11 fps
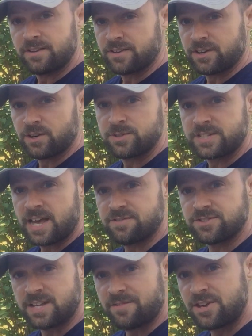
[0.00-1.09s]
We can always
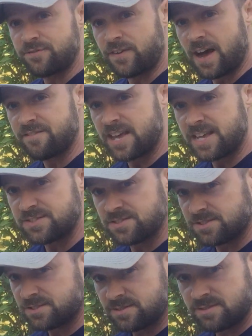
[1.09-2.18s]
have 7
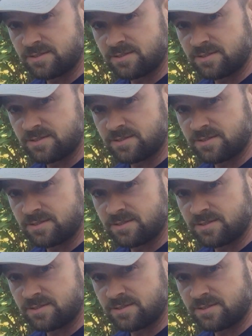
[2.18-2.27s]
5/8